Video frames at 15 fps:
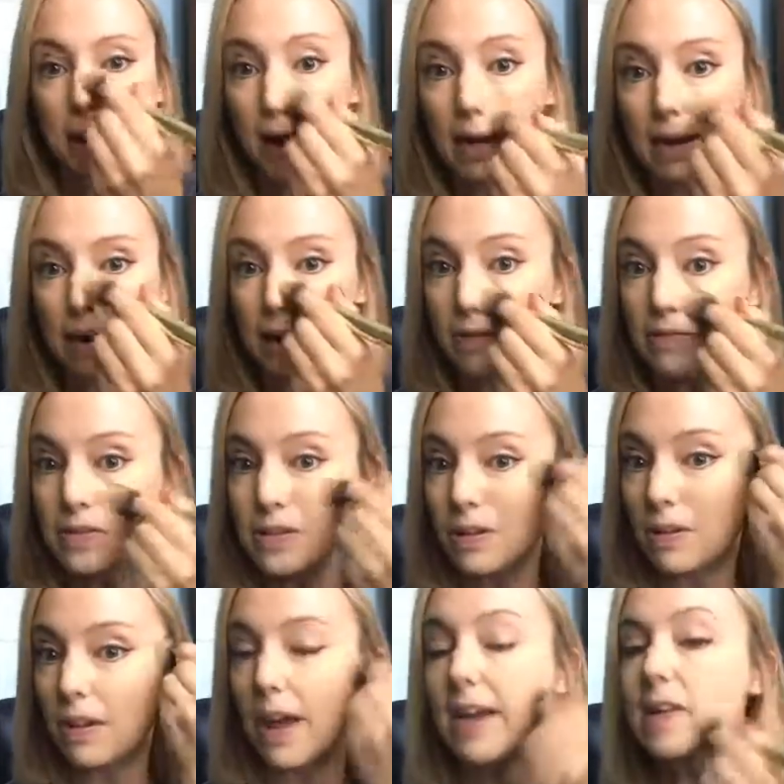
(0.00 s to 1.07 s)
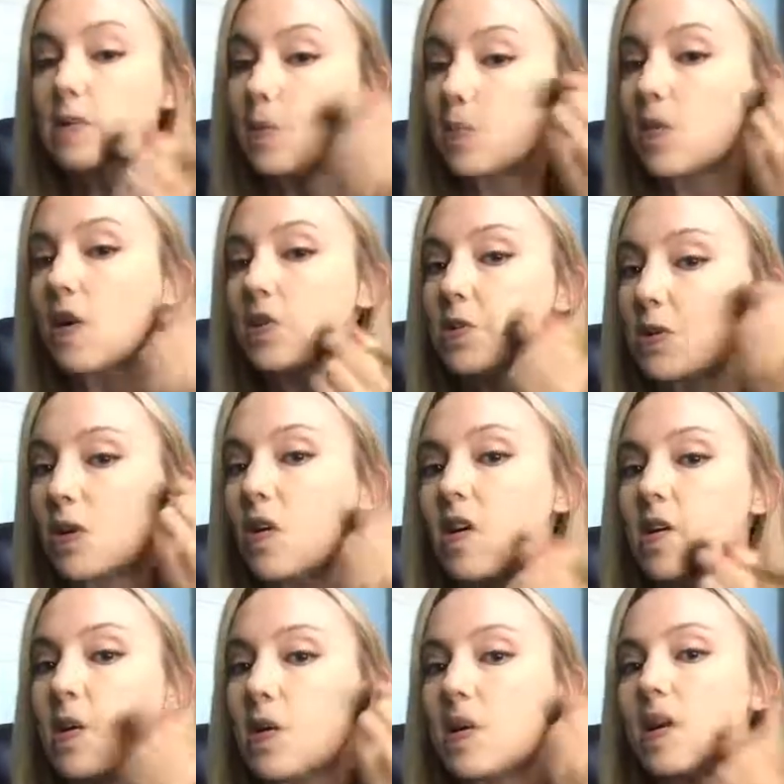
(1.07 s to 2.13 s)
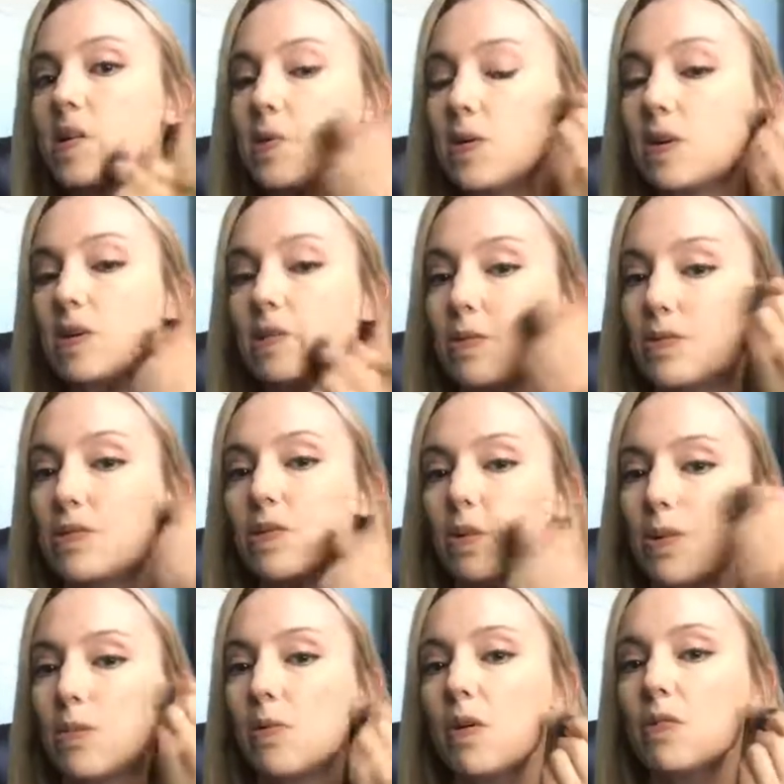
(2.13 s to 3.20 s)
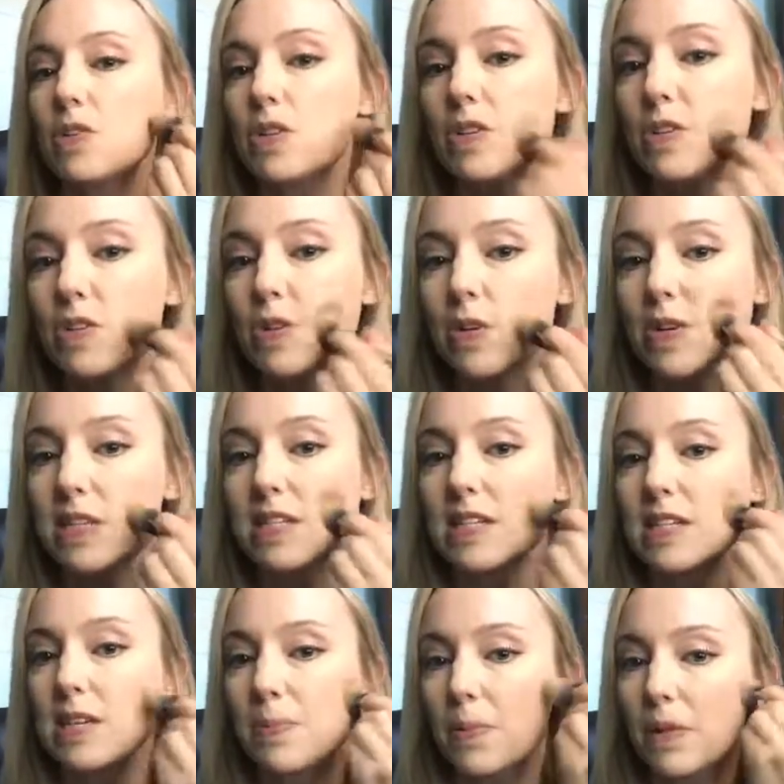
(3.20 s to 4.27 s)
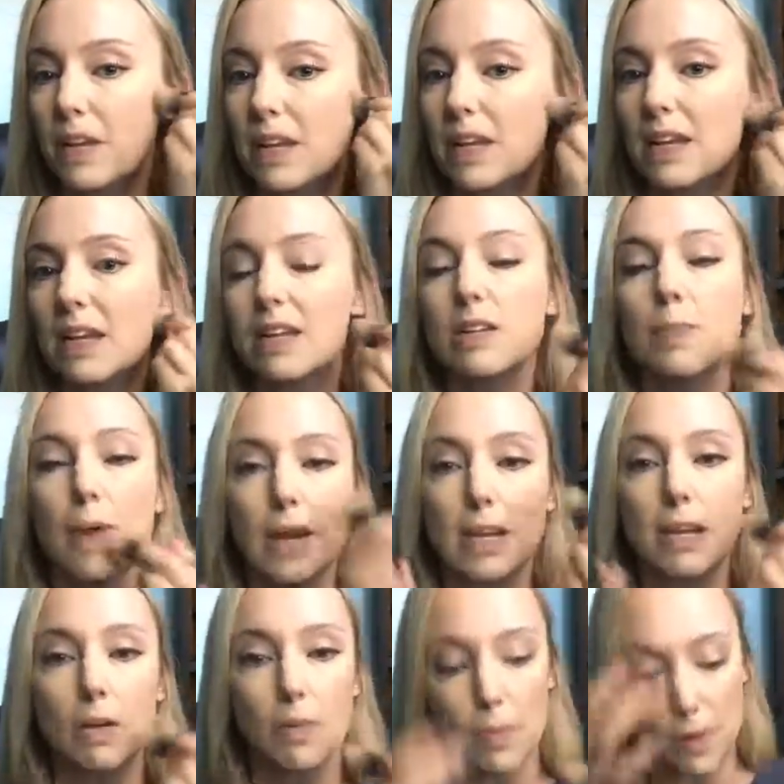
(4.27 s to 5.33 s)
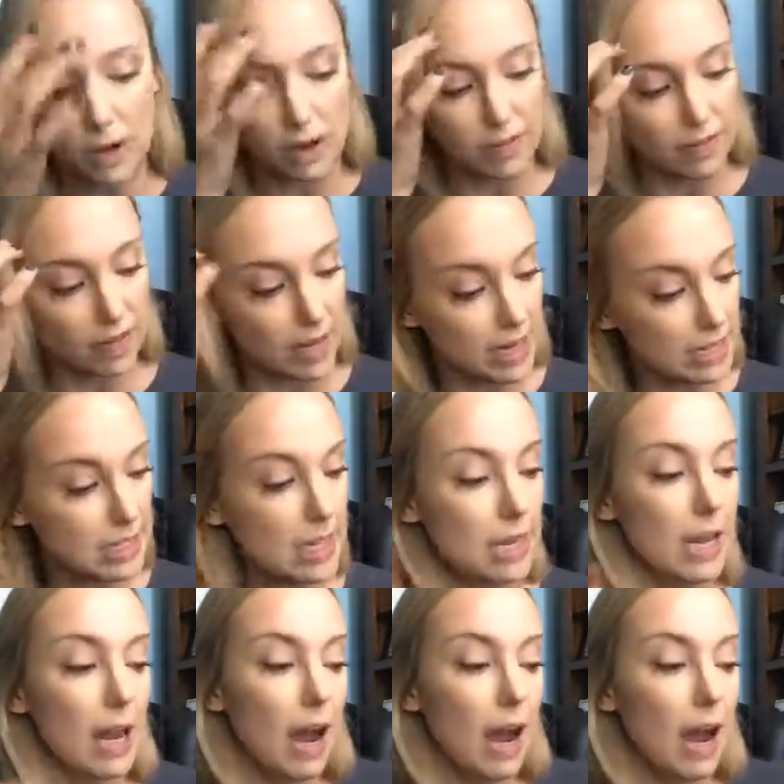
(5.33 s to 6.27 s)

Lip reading: I kind of like to brush it on, and you can circle motions, you can stipple it in depending on what part of your face.